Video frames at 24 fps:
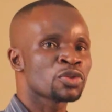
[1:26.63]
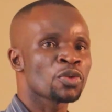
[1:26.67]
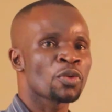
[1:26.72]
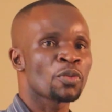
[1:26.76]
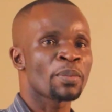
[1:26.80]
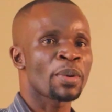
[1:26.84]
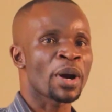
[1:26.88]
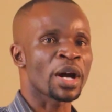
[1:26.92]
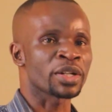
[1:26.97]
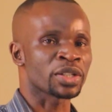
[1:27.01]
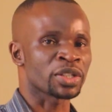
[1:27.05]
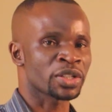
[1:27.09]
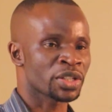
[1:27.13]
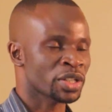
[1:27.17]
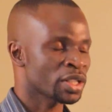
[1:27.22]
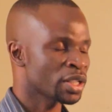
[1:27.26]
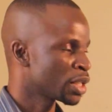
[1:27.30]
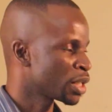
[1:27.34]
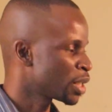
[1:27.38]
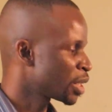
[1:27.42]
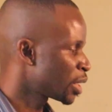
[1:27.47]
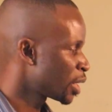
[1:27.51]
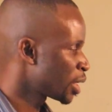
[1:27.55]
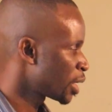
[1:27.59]
two parts.
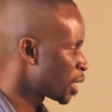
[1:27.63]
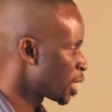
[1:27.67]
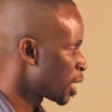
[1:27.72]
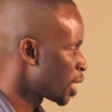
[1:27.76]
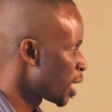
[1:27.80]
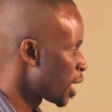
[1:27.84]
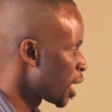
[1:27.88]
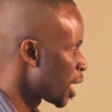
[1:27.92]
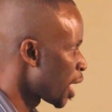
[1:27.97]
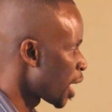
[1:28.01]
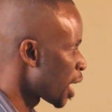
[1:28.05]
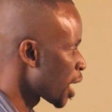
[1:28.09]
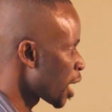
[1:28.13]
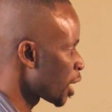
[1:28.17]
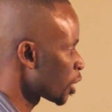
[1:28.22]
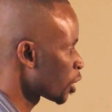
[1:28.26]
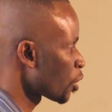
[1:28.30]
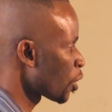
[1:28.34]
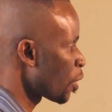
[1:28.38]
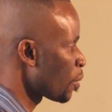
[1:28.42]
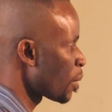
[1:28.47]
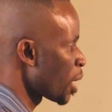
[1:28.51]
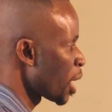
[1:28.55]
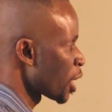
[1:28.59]
An
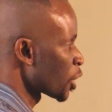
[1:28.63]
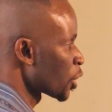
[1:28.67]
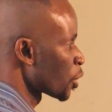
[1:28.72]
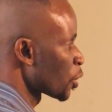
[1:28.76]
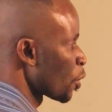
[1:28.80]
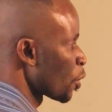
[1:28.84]
atom has